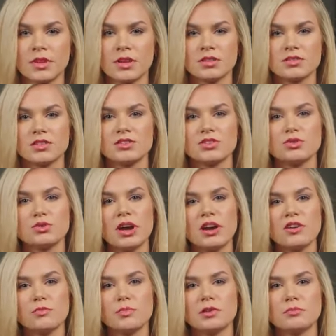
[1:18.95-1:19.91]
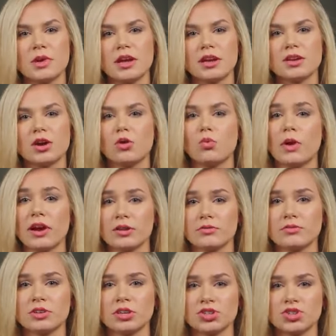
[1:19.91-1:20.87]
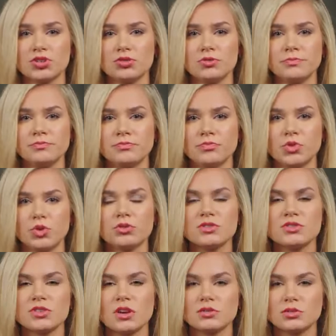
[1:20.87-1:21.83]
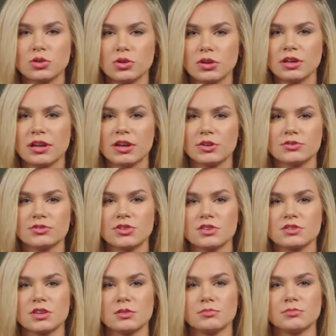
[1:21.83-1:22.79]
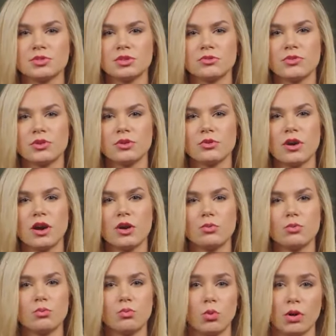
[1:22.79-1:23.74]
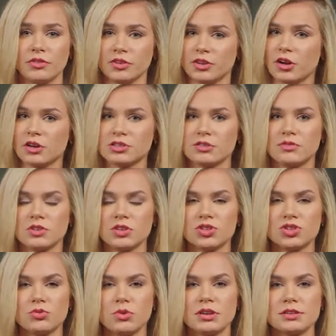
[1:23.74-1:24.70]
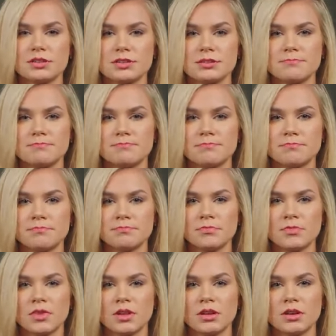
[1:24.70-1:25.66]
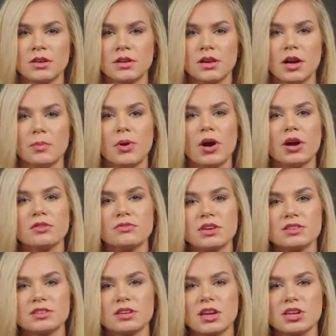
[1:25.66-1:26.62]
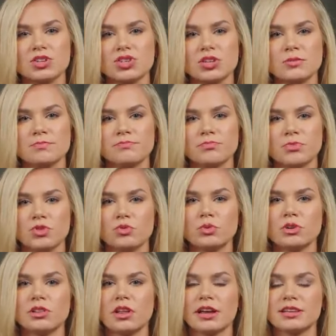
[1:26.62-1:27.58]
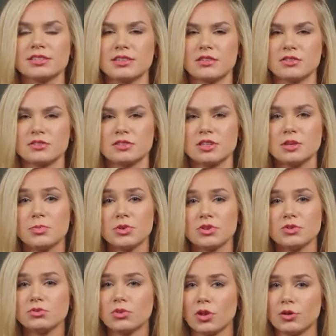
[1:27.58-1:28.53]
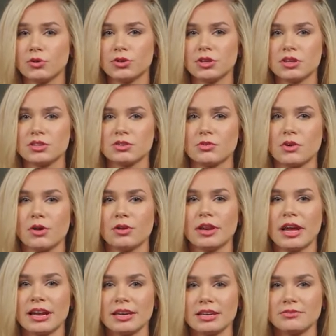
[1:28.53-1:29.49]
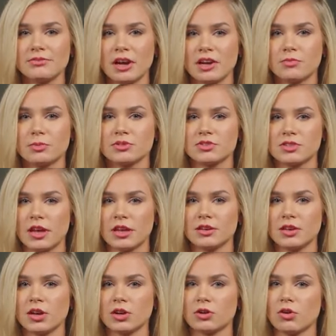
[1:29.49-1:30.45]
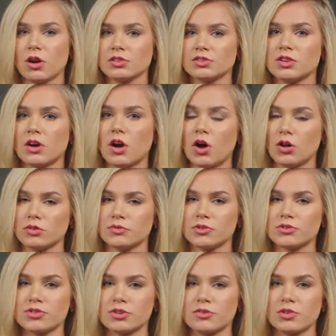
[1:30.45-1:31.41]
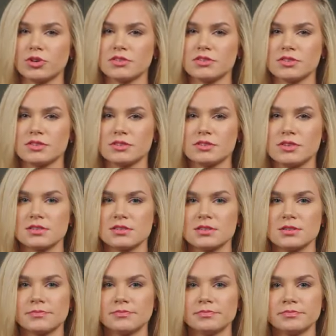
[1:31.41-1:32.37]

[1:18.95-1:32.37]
Since you now have been made aware of an issue, you can start looking at your system to figure out what the cause of the issue is. Upon investigation, you realize that the CPU load is around 95% across all of your server instances.